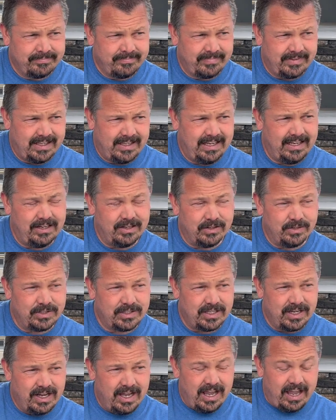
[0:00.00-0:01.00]
He goes,
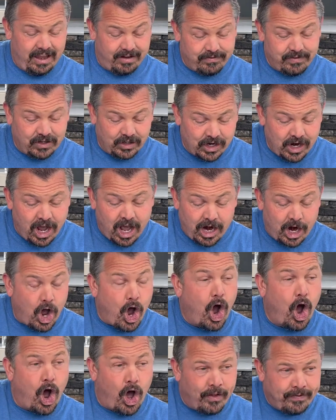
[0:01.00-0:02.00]
"If you're not
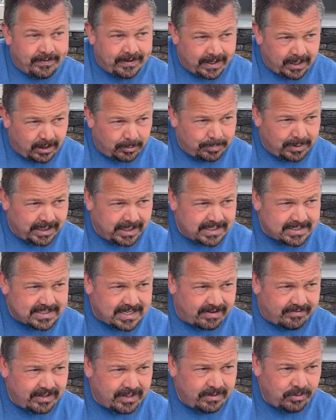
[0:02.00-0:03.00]
on the airplane at
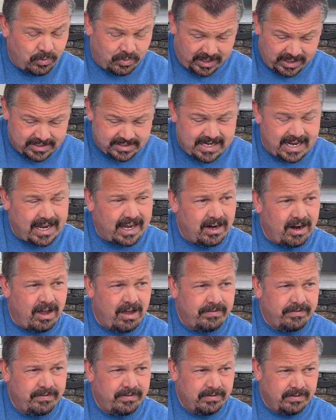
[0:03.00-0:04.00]
7 when it's taken
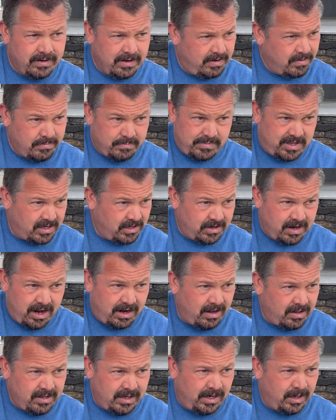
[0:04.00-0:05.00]
off, then you're not
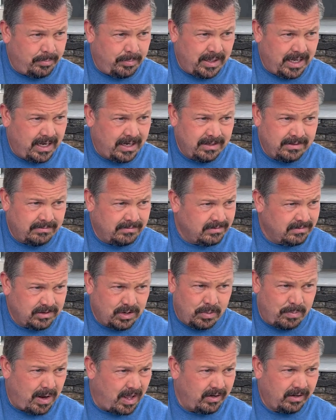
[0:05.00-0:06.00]
on the airplane.
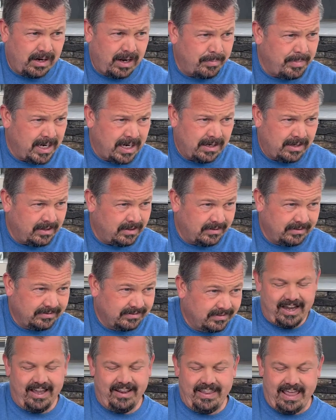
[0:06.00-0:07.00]
Don't bother coming."
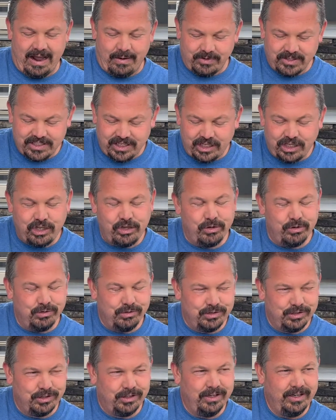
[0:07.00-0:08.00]
And that was a huge
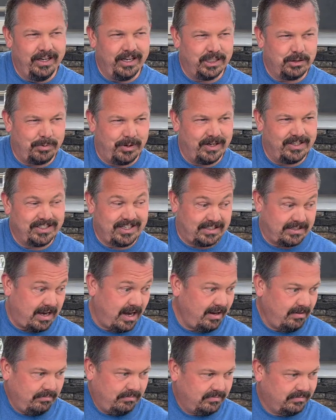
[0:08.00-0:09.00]
learning experience because
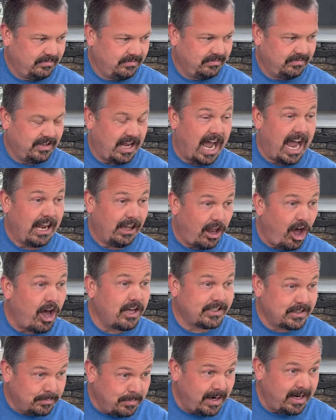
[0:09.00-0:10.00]
I
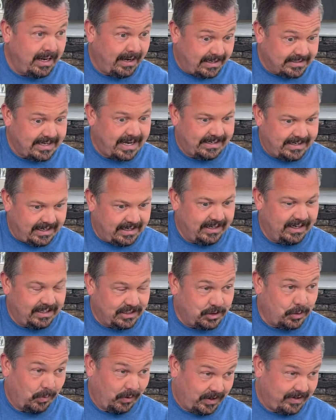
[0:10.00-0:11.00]
lost money because I didn't get
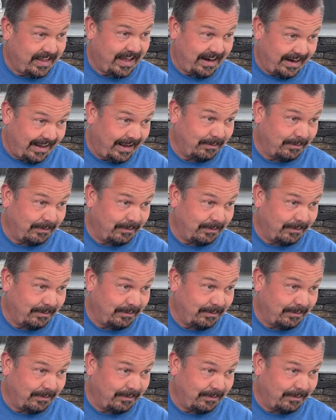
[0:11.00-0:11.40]
to work that day.